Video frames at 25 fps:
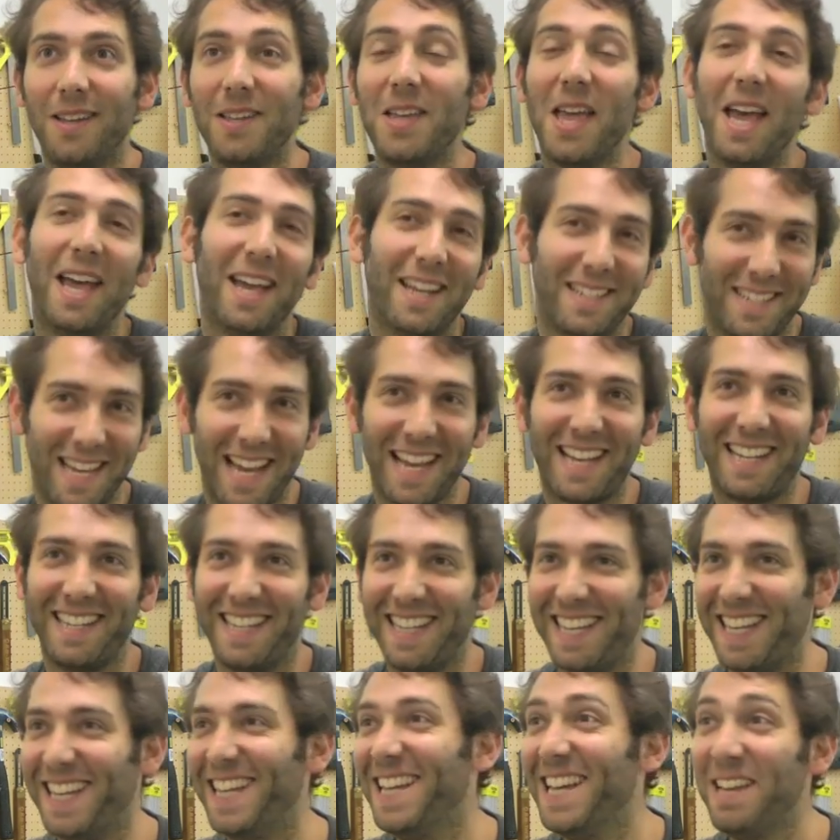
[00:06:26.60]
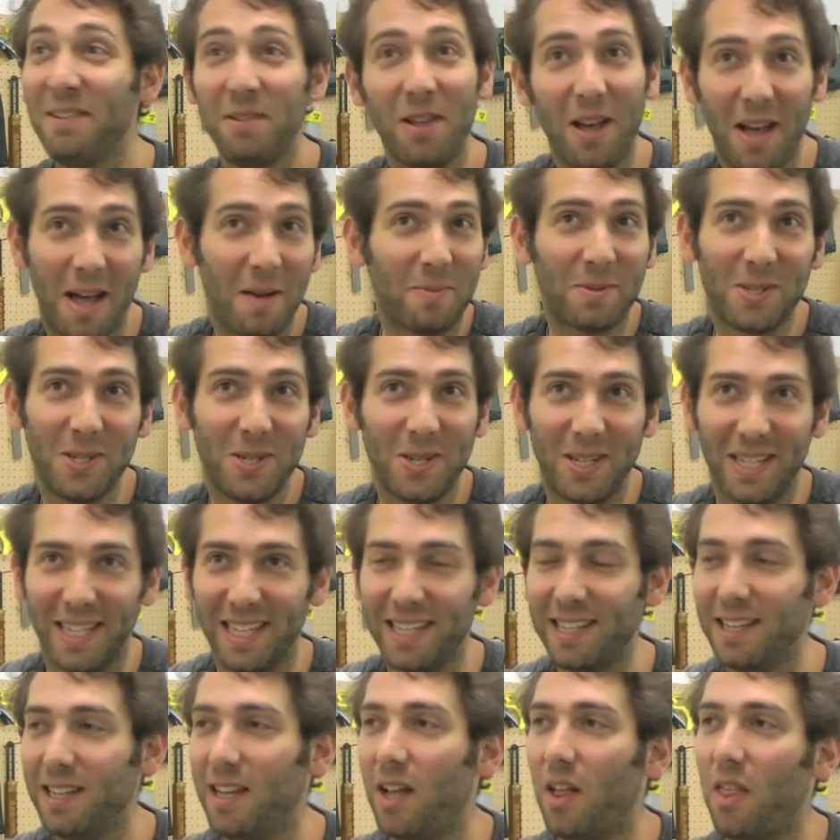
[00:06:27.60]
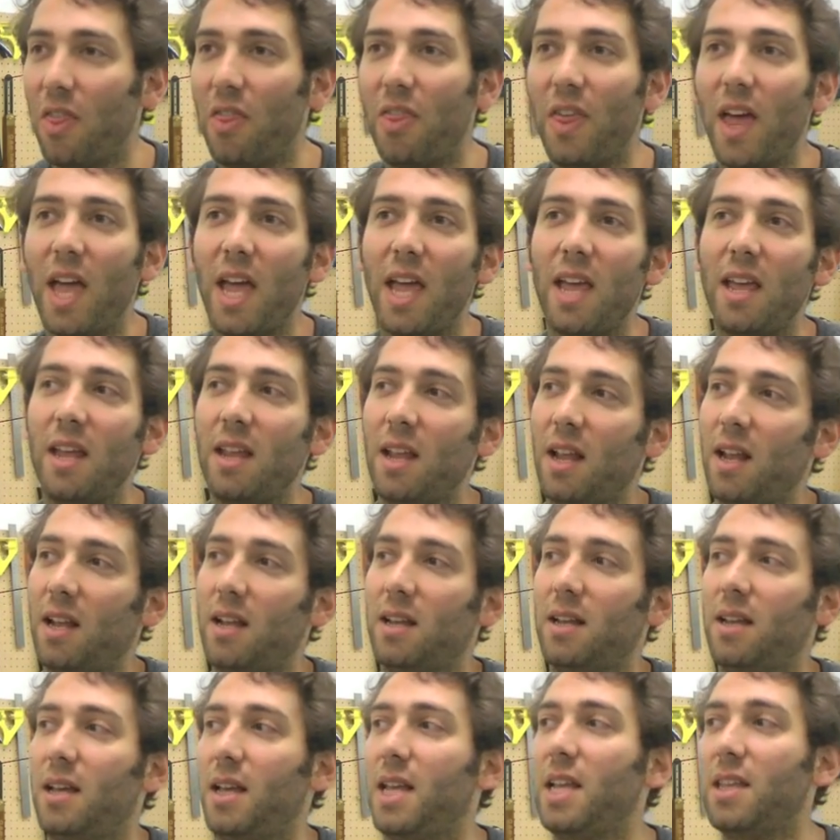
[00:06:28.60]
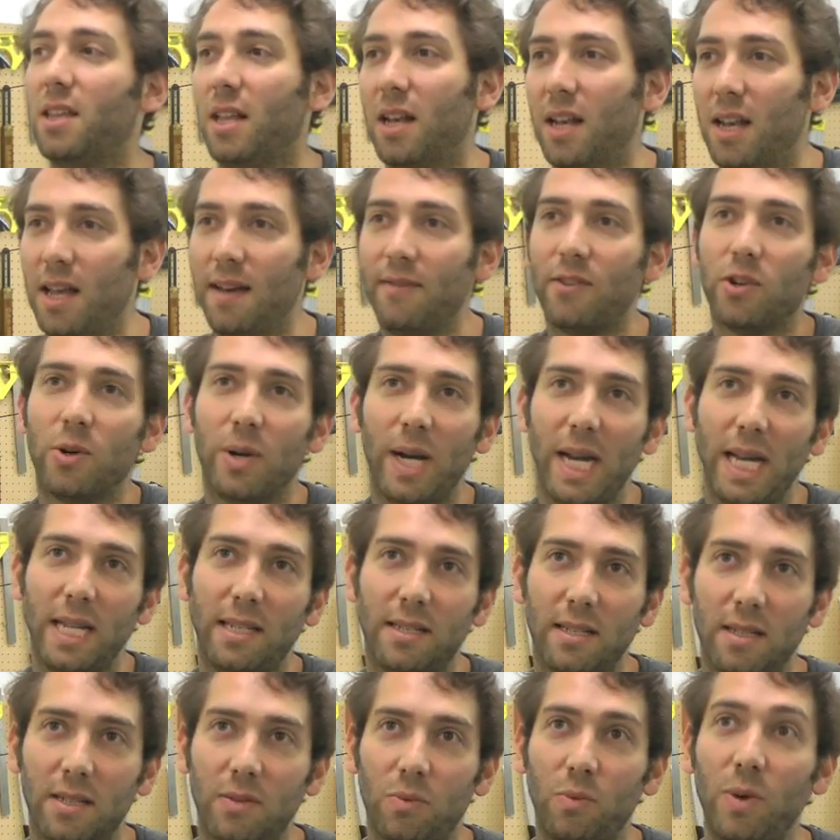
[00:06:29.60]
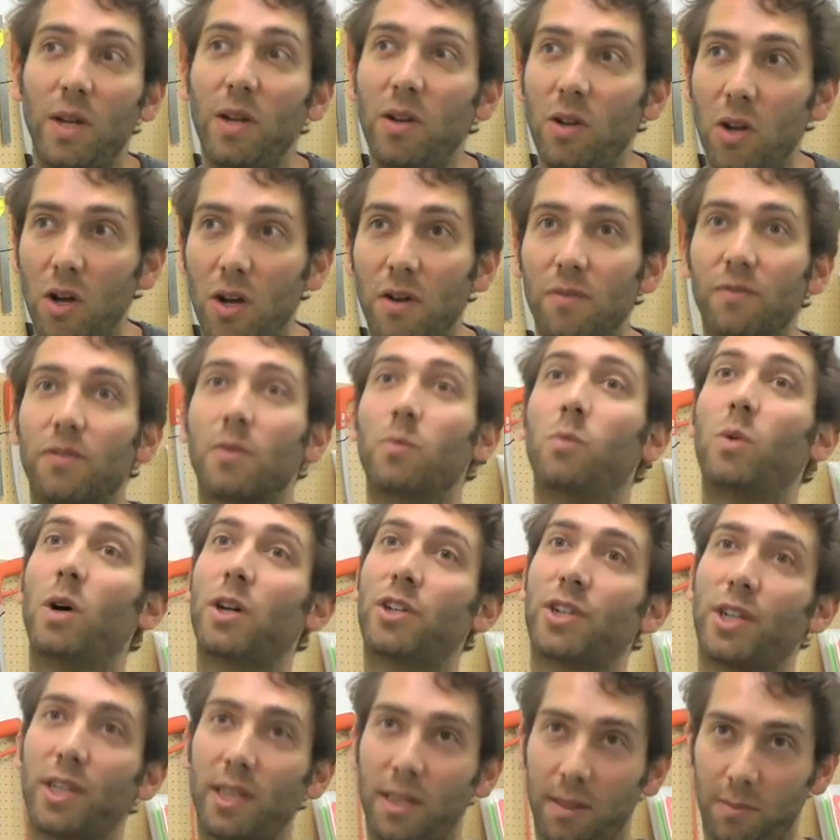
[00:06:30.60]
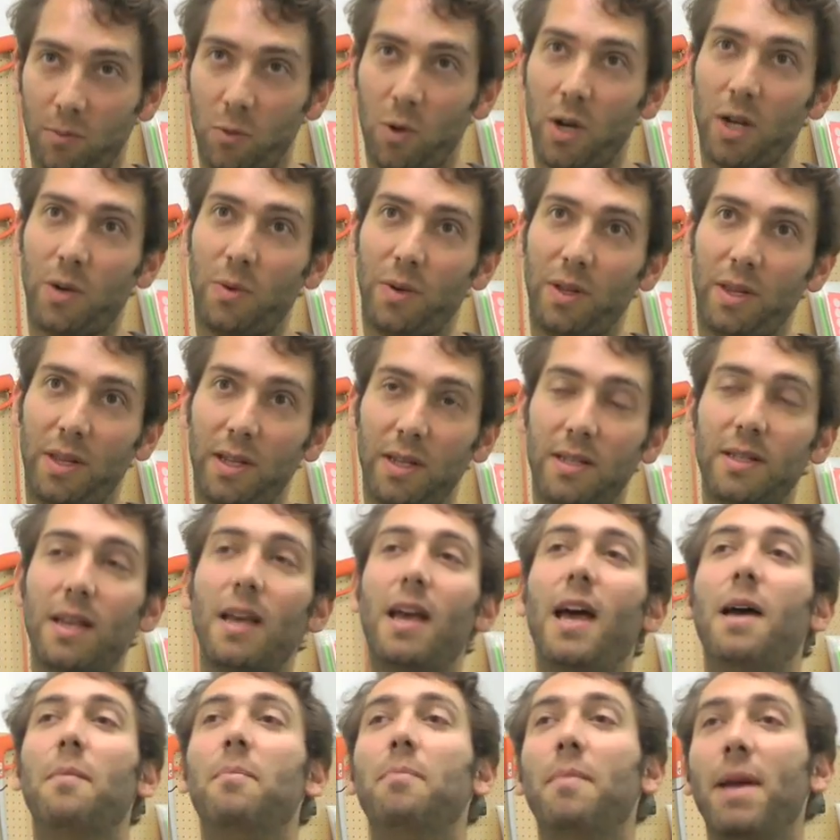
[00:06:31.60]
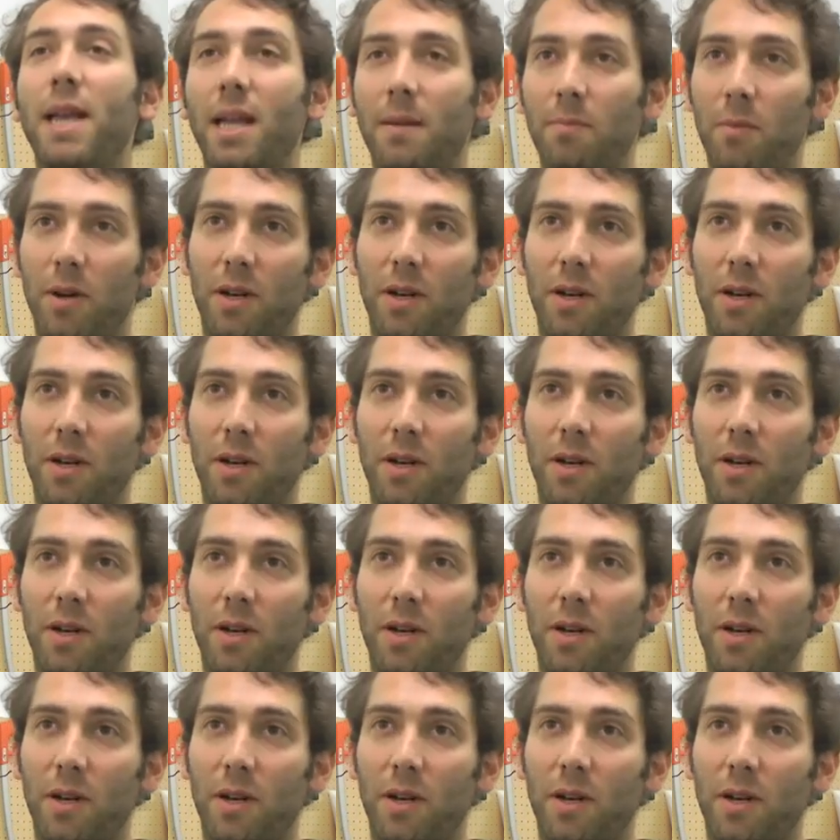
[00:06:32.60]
Yeah, exactly. Absolutely. They either love it or hate it. We learn from watching them work with it, make